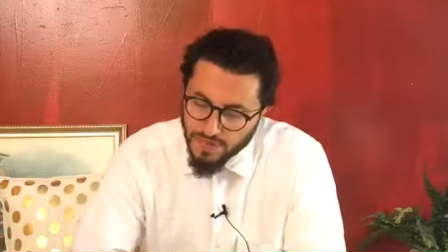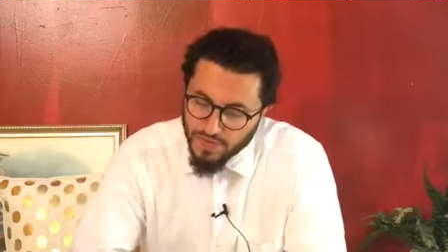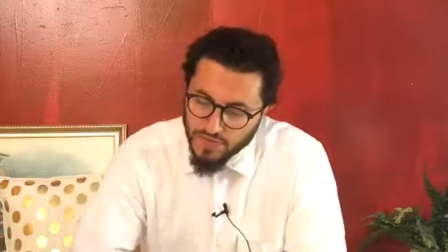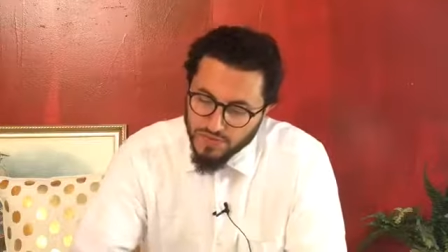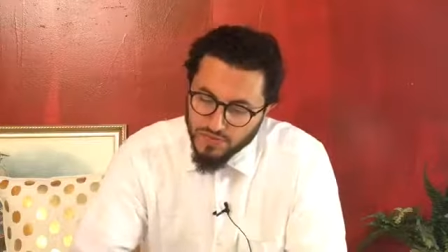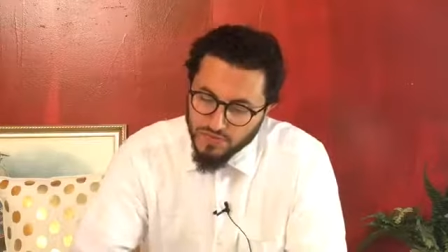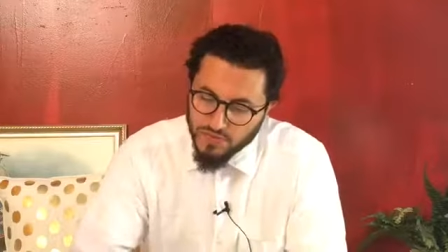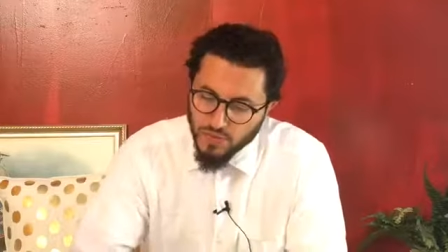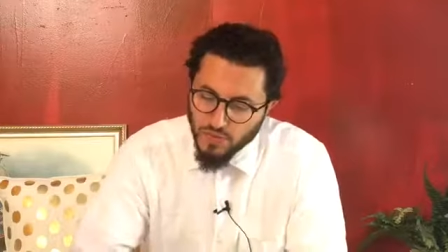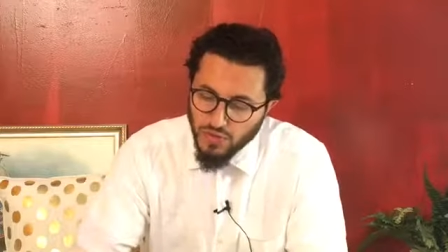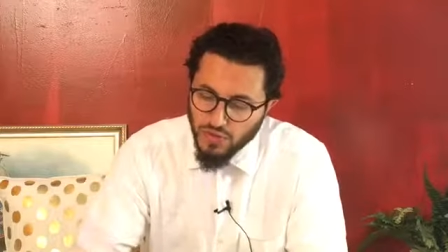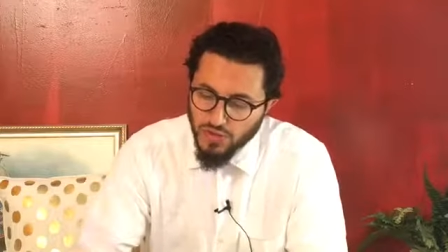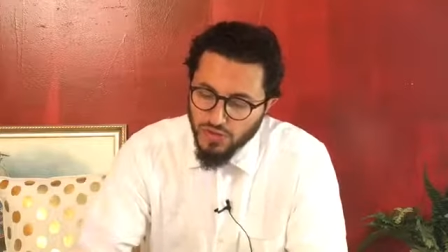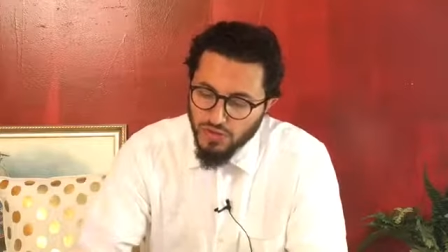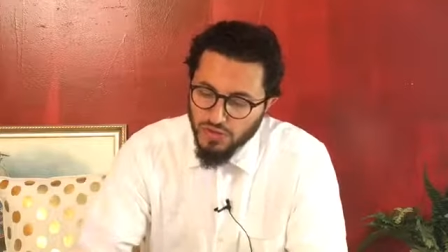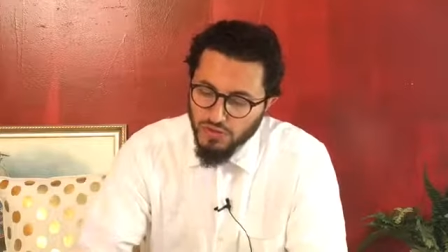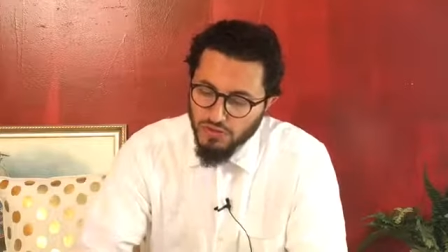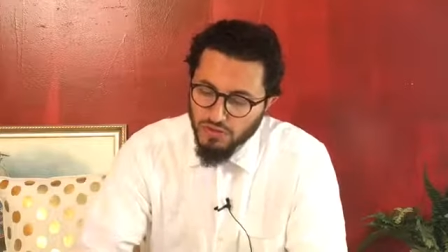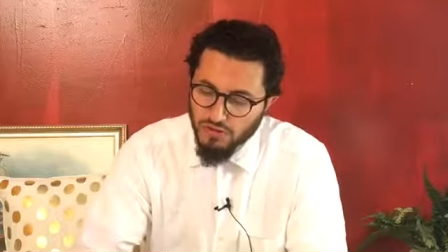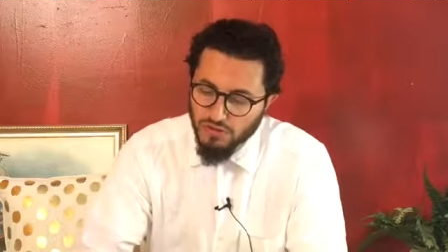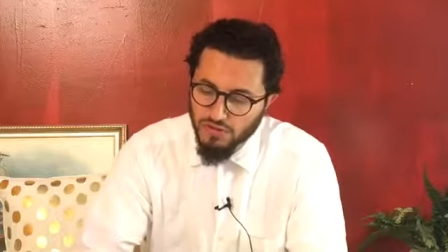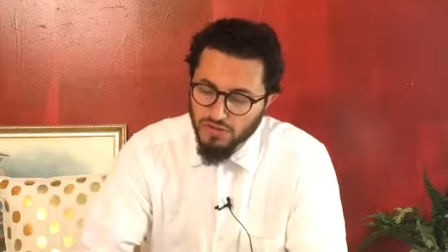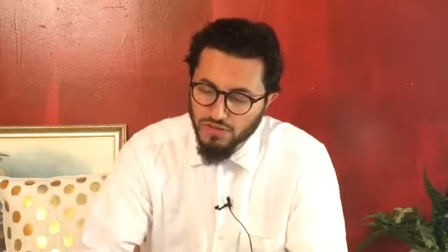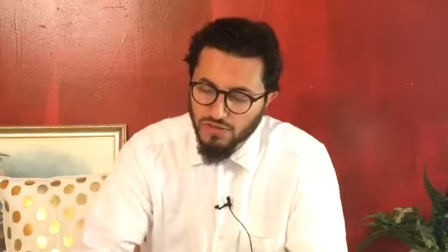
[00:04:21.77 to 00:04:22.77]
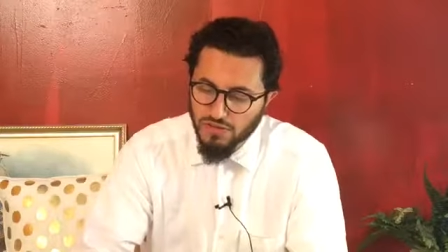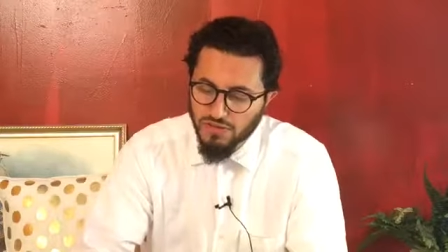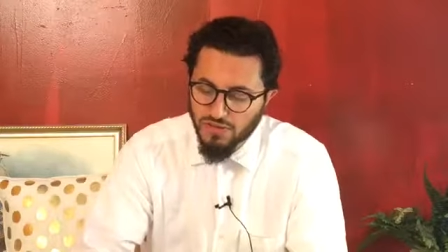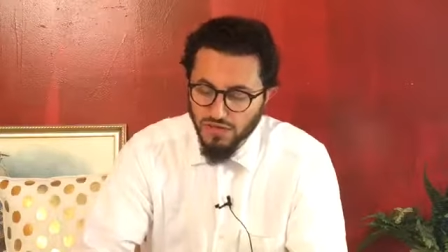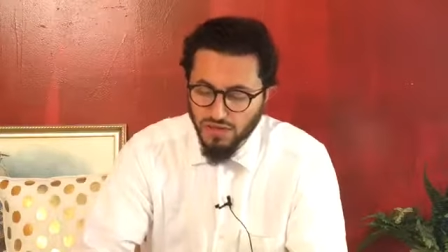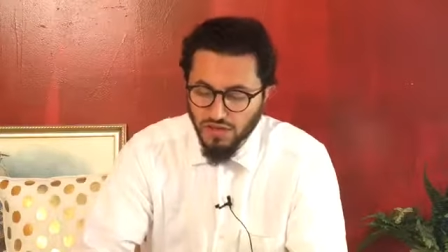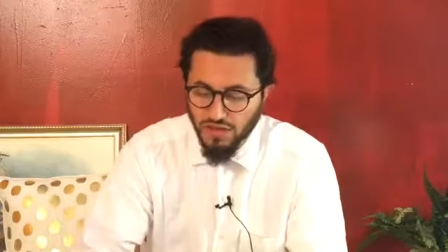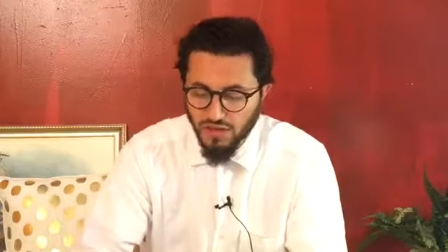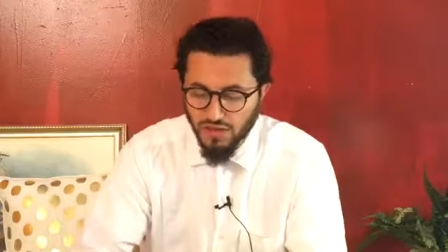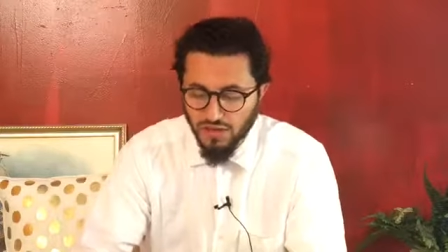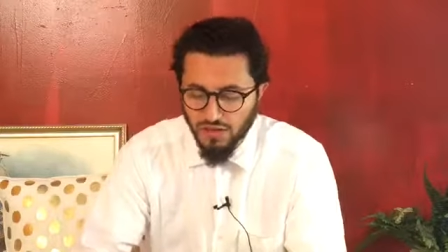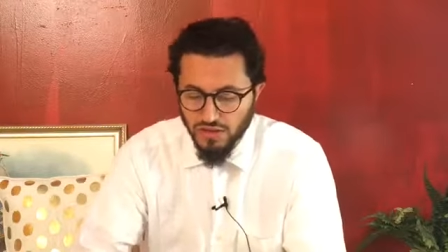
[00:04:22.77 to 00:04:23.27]
So here,
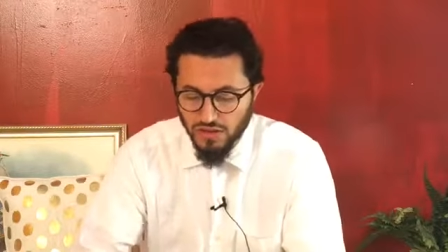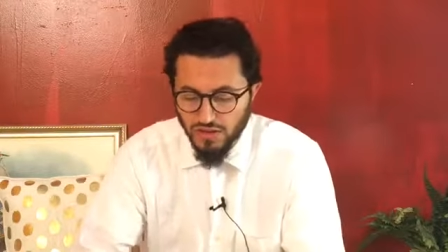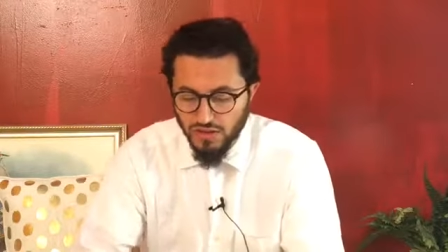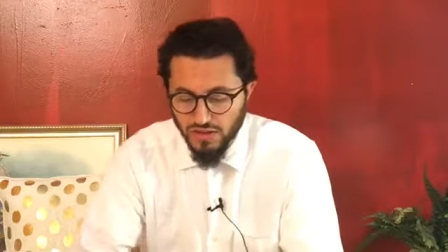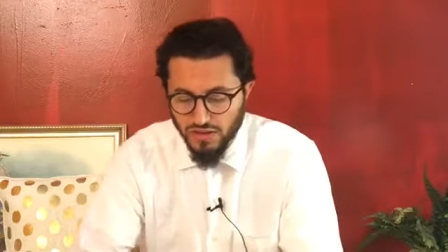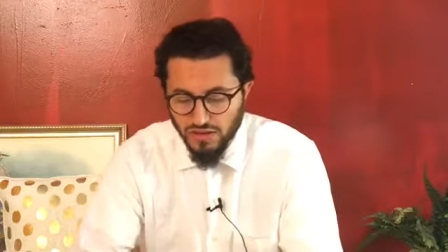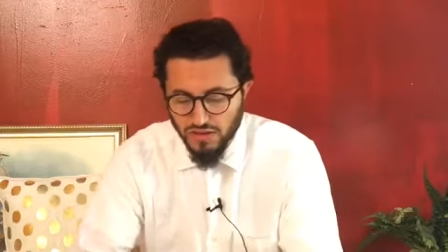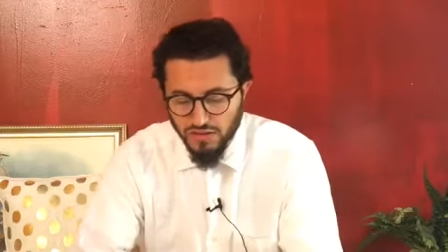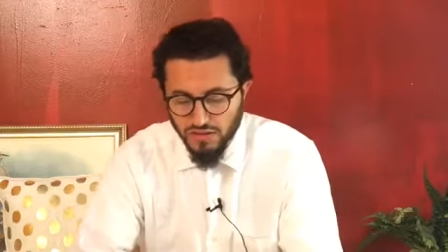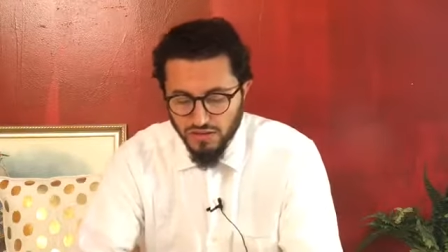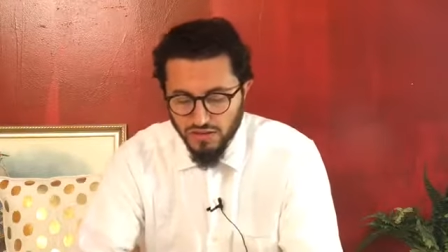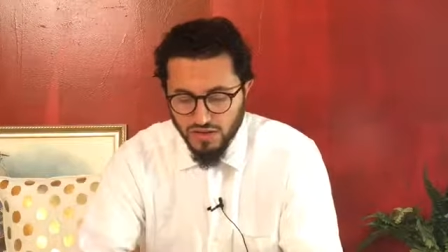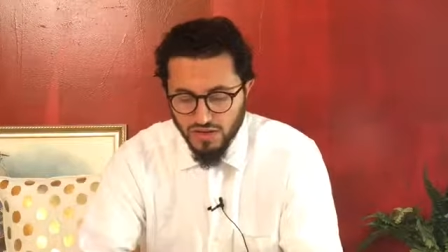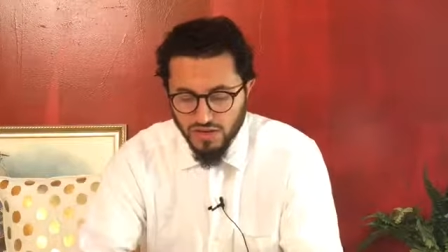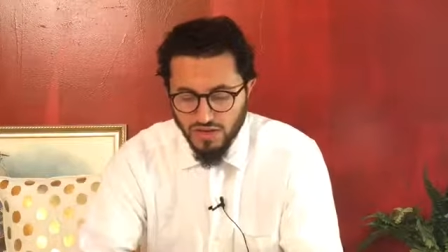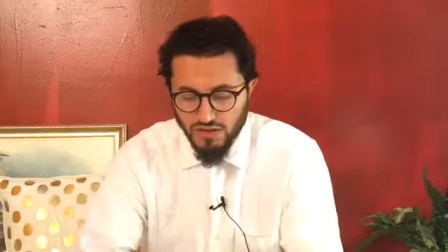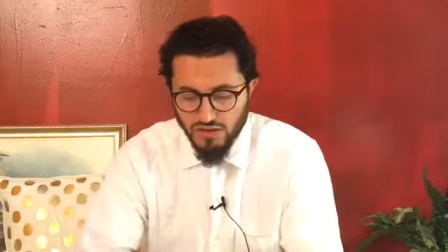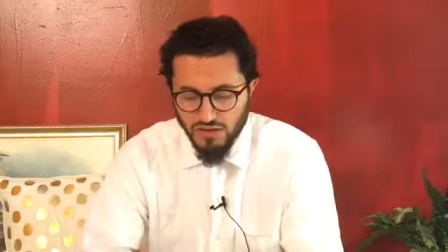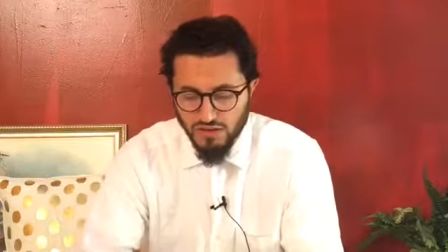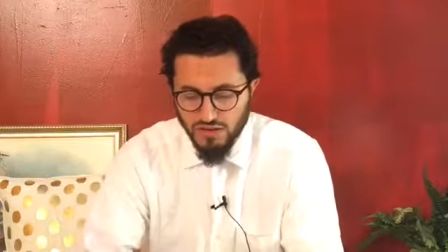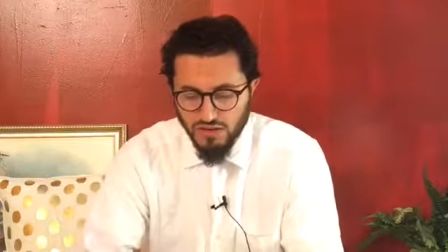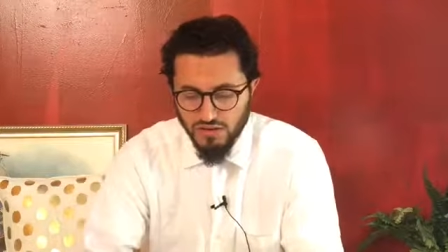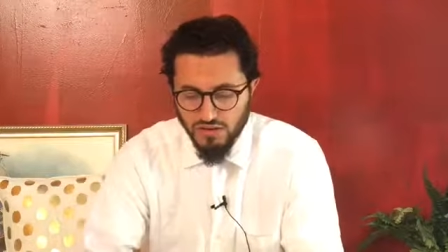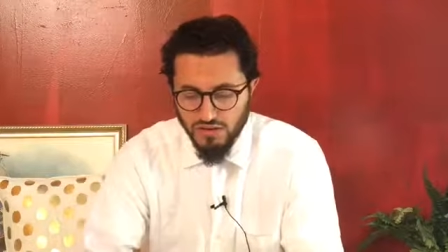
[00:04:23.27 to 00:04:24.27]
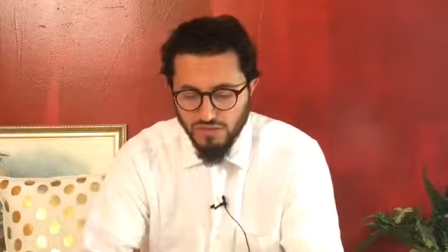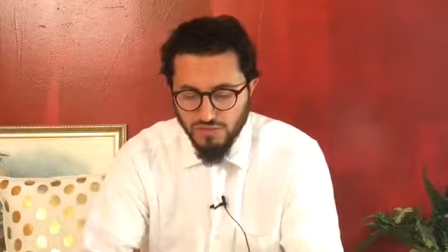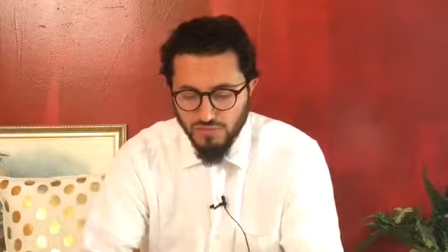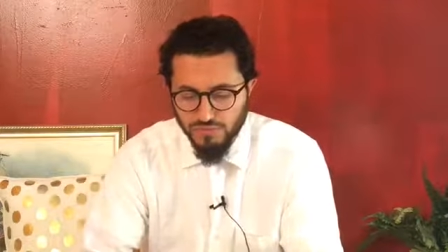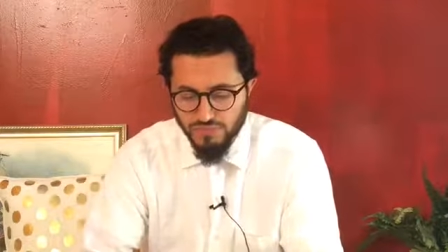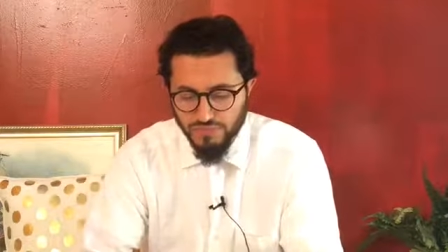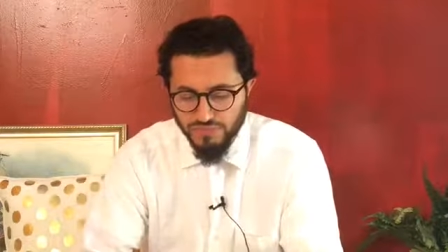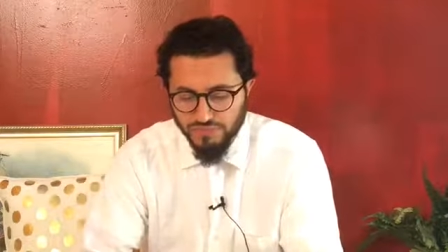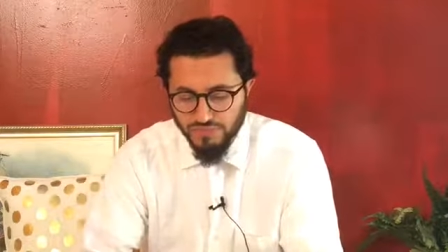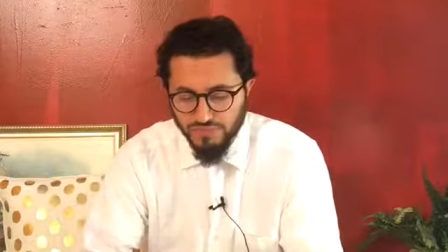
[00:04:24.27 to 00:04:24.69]
the. Um,